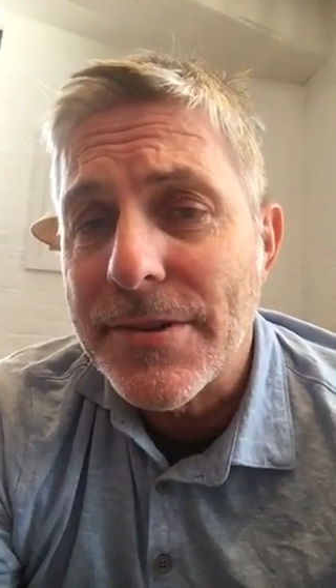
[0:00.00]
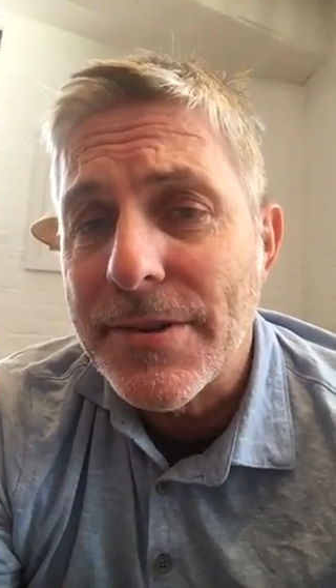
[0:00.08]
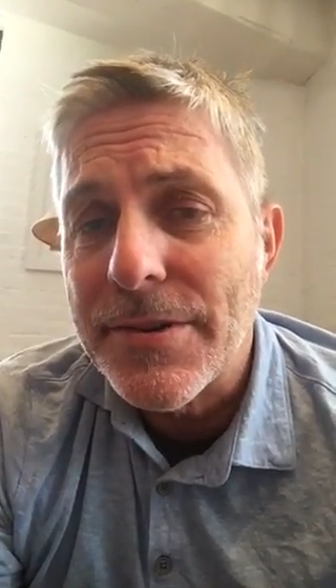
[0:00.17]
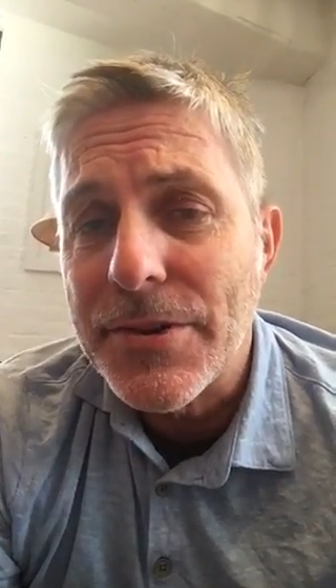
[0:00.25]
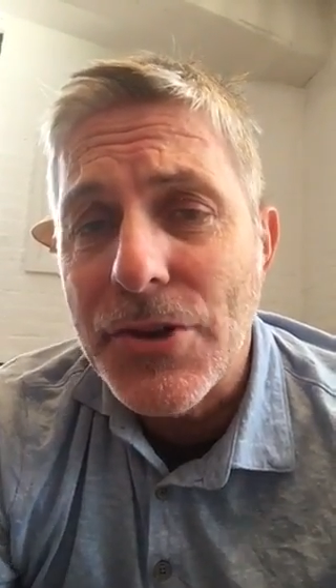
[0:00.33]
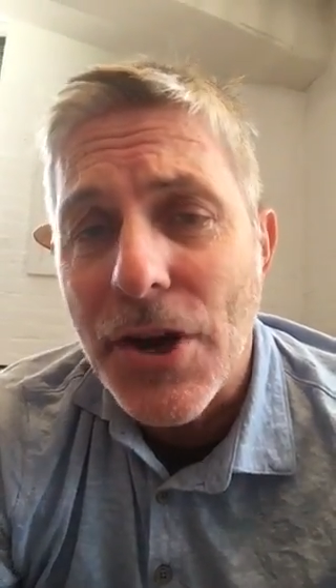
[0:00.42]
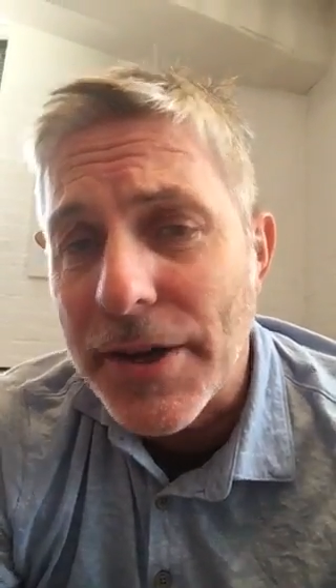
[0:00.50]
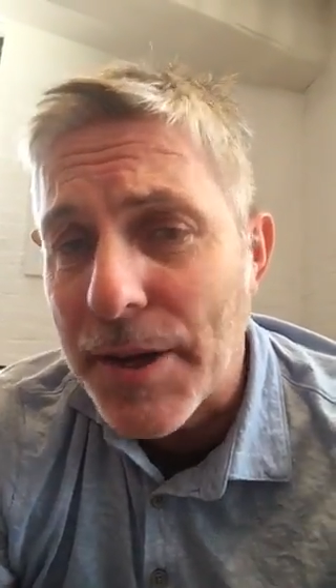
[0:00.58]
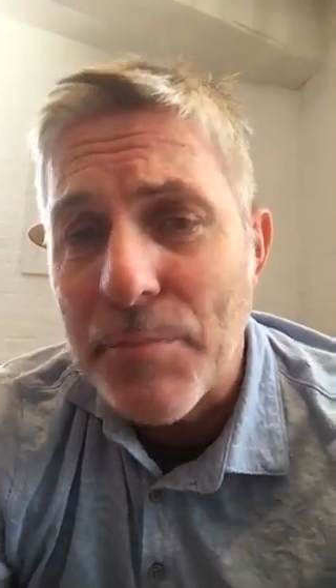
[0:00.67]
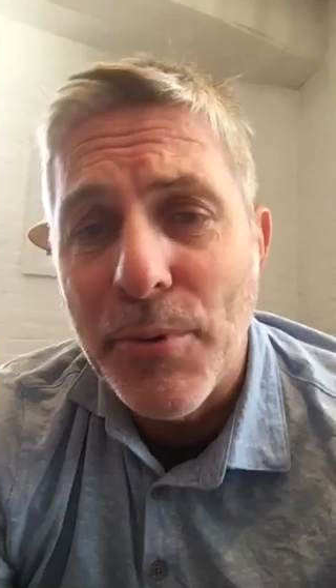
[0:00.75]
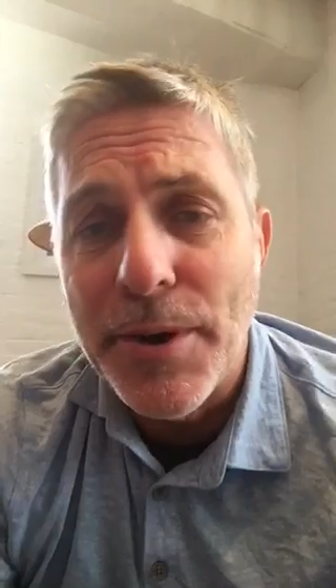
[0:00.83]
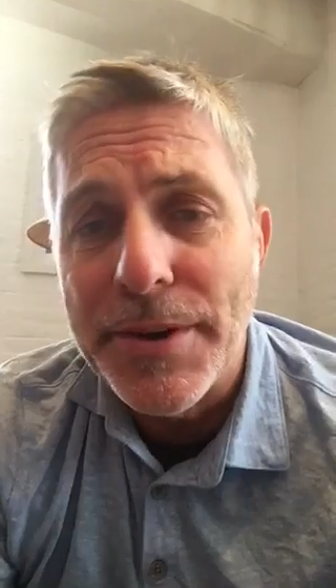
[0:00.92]
The, the
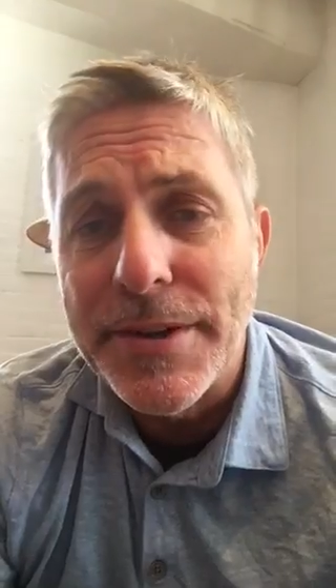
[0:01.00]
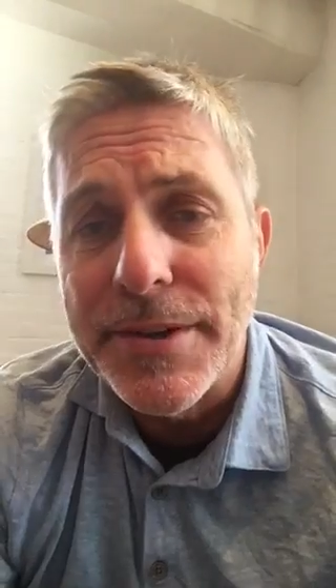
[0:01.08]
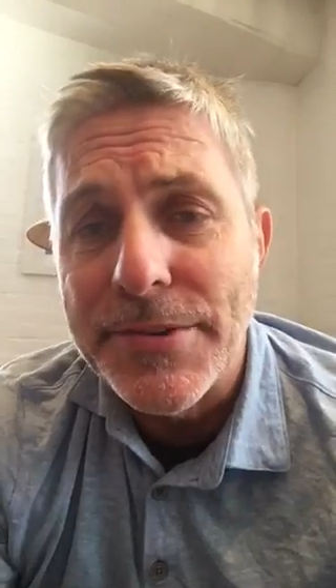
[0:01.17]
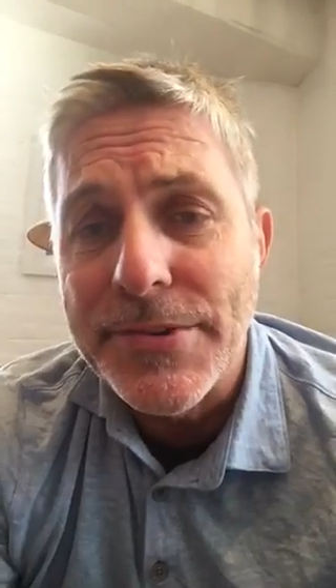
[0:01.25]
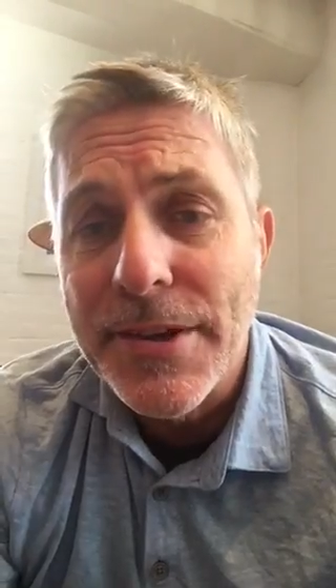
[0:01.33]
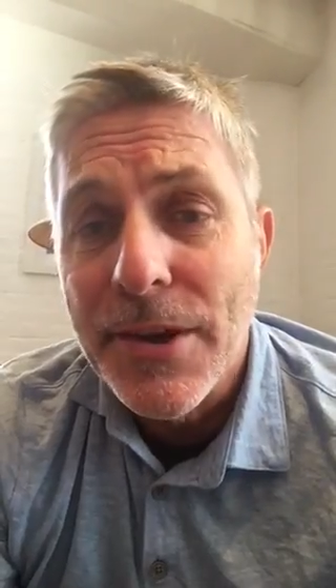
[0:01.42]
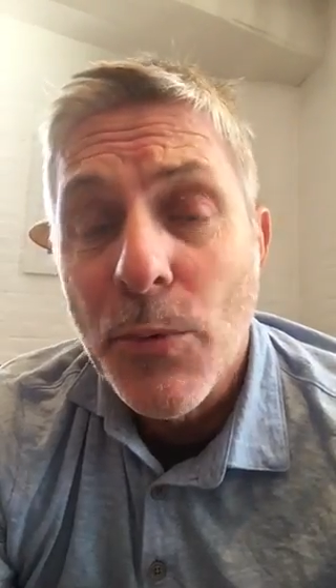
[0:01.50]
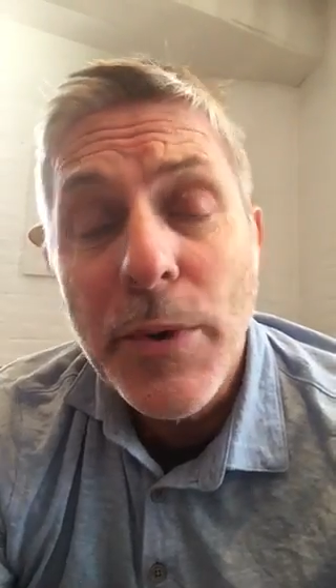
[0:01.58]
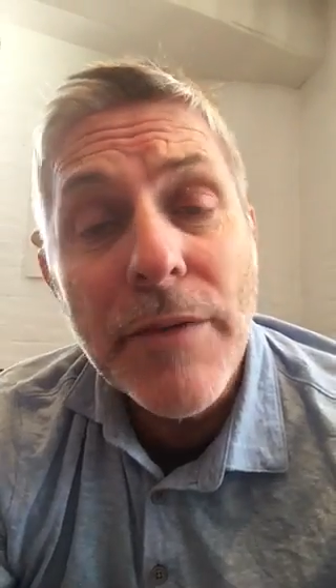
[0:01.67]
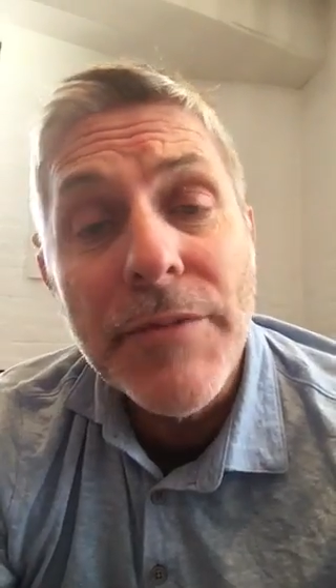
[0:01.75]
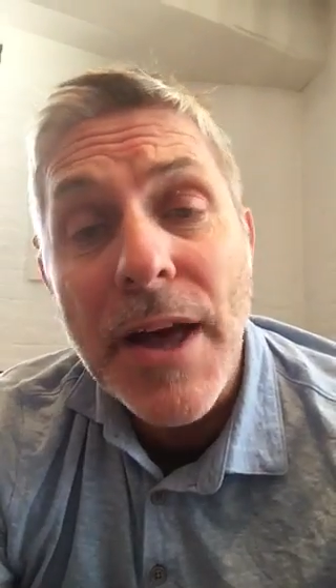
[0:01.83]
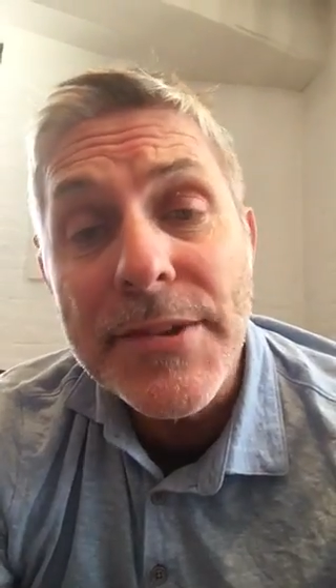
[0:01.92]
talking point is
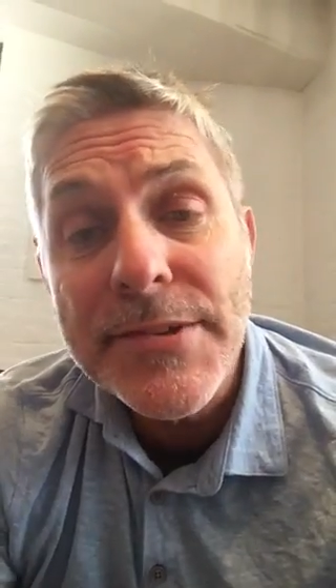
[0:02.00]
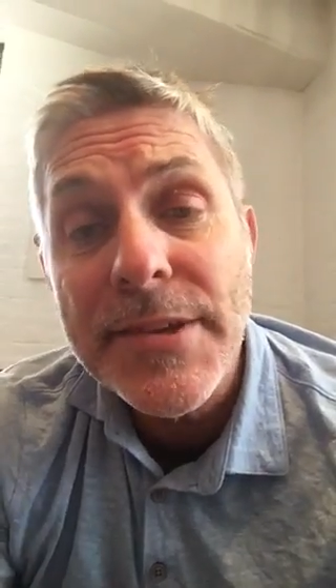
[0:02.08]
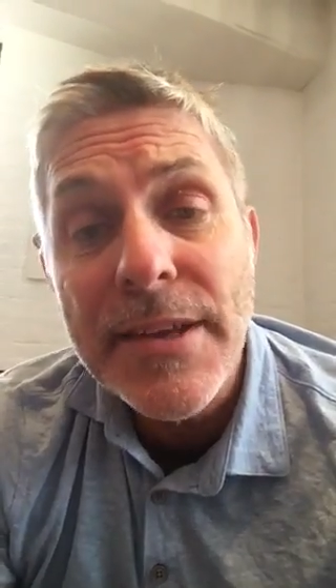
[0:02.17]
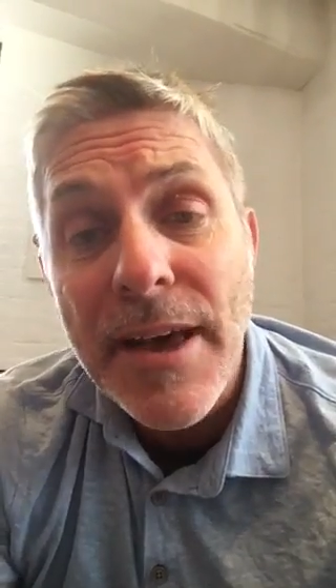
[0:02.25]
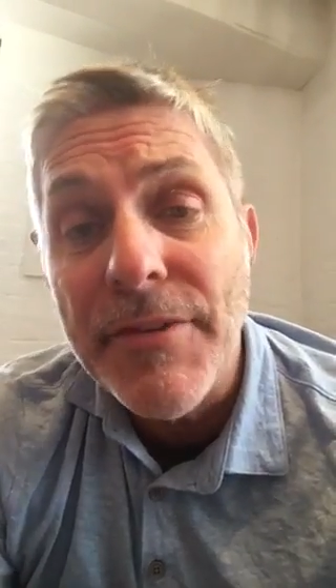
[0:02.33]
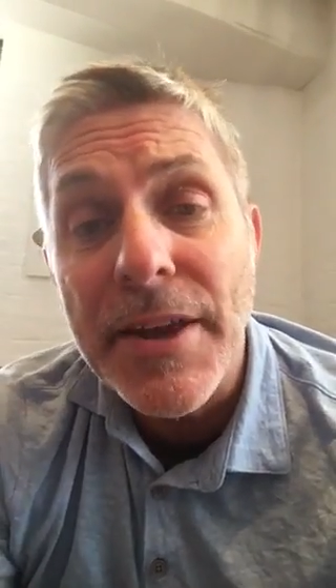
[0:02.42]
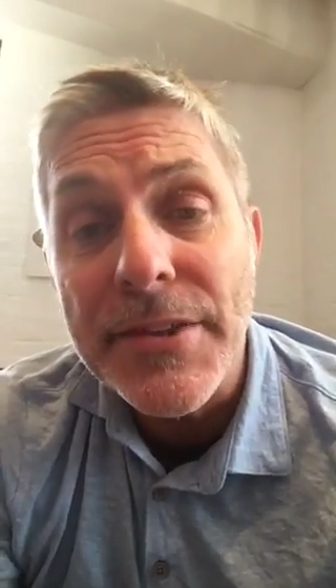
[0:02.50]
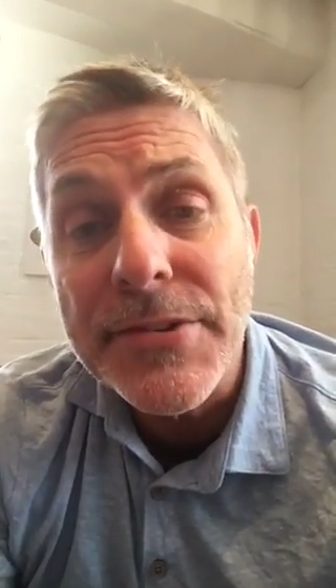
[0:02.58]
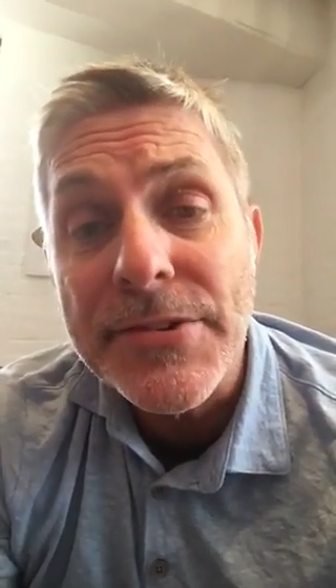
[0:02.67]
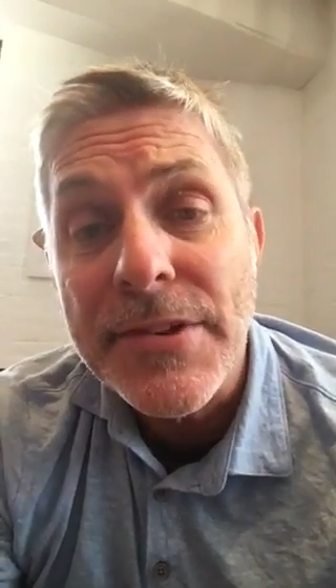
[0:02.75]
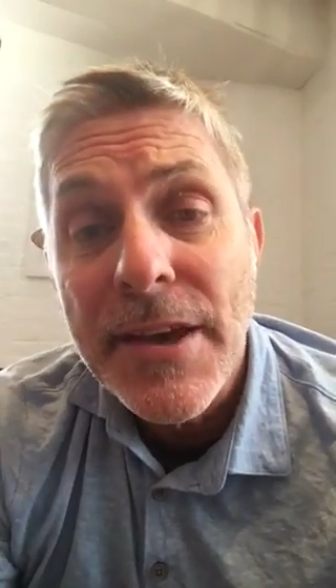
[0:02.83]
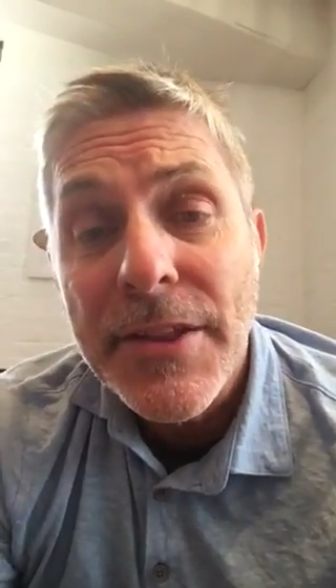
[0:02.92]
we have not seen
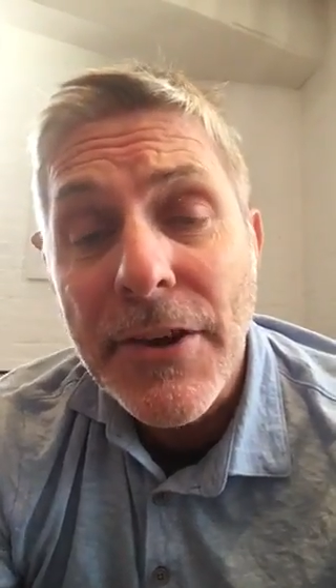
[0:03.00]
evidence.